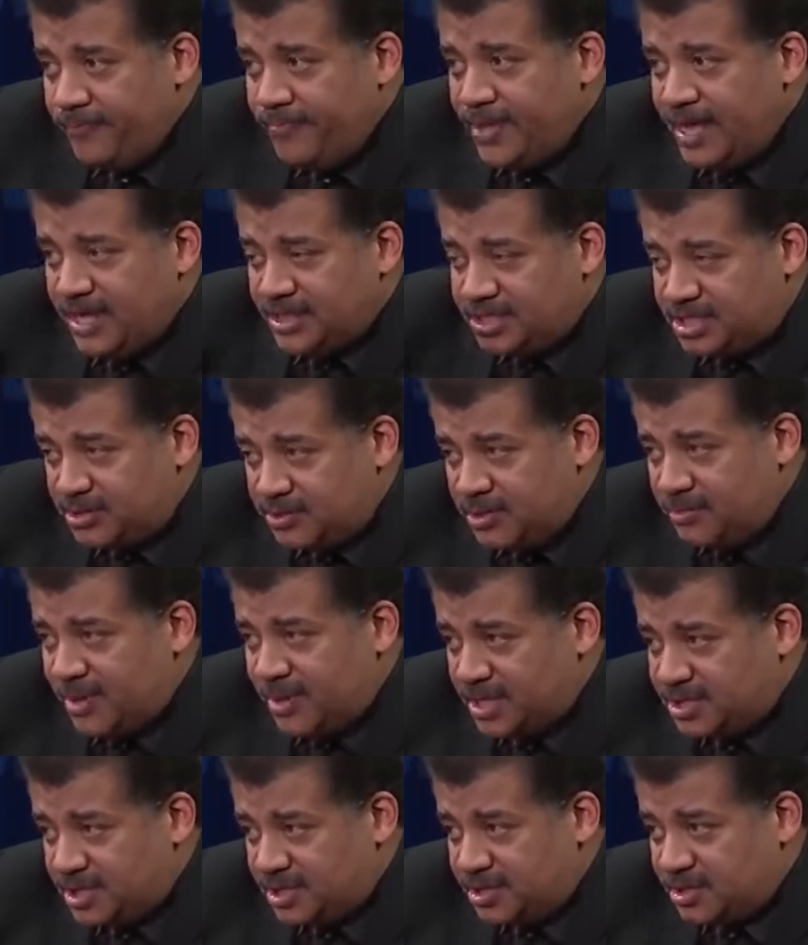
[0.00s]
has 2
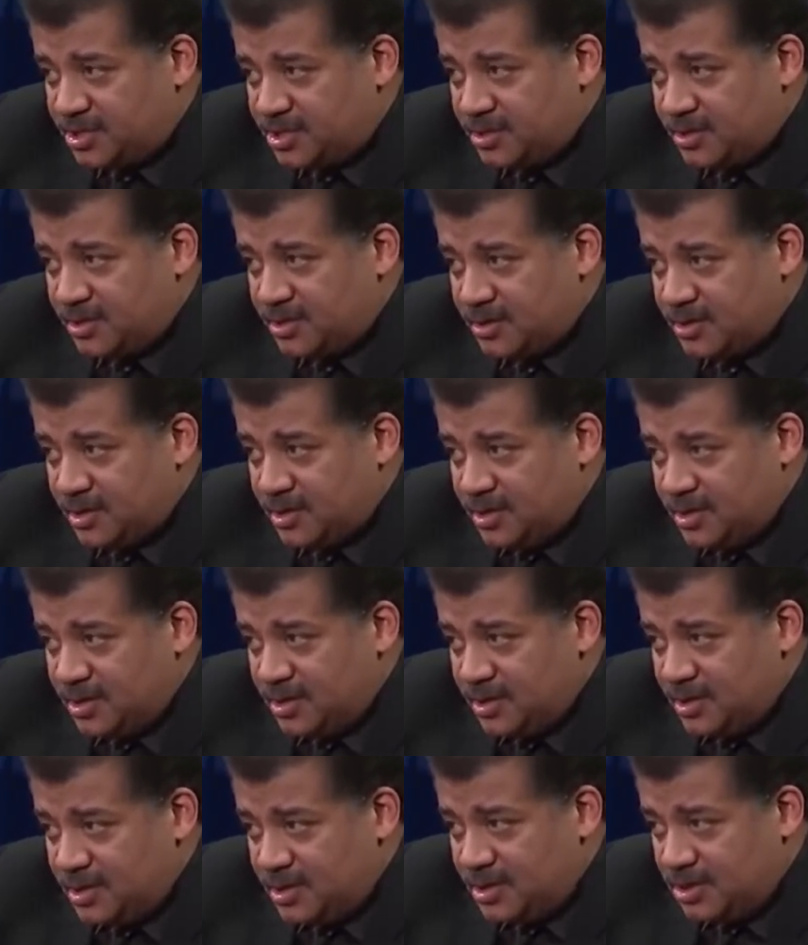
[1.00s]
dimensions,
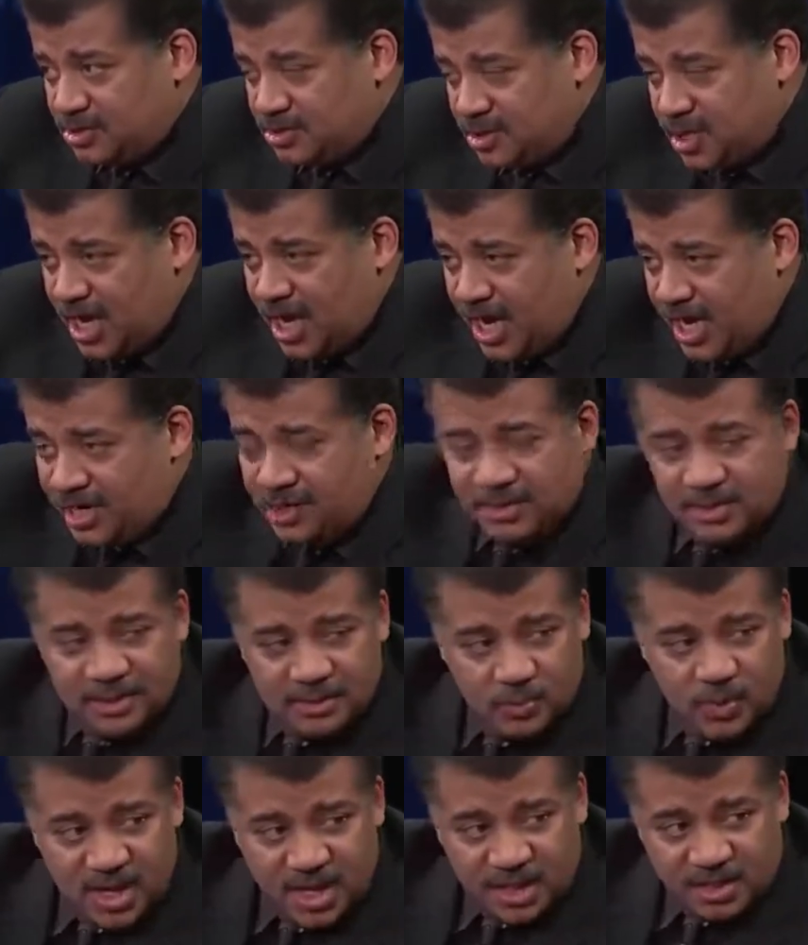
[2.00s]
sort of height and
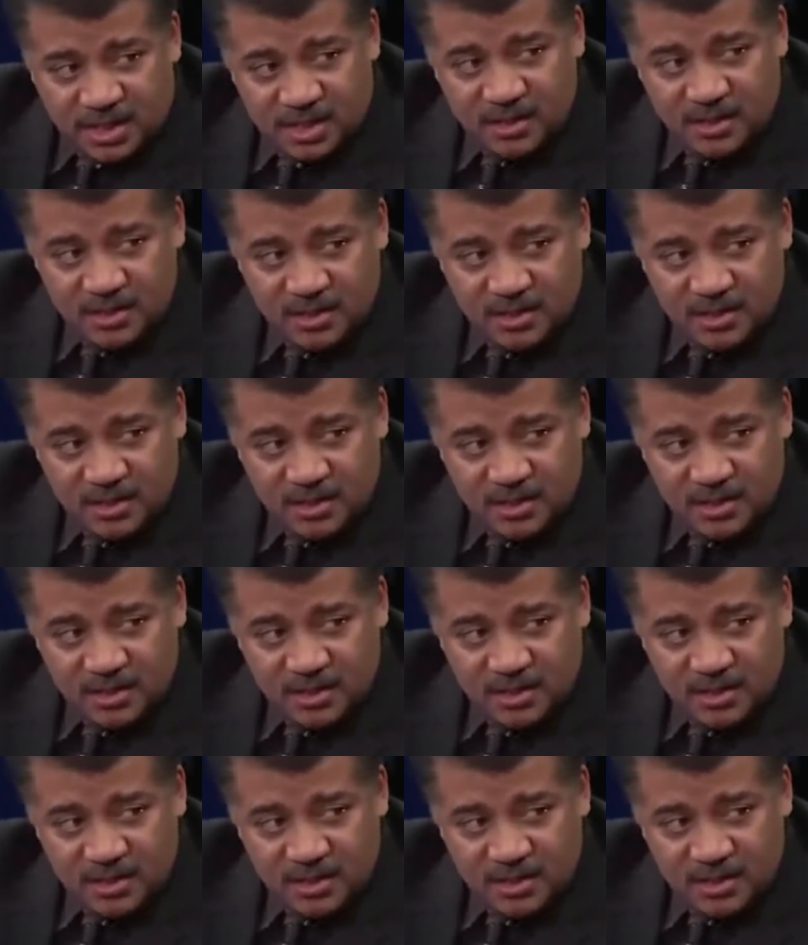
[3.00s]
width.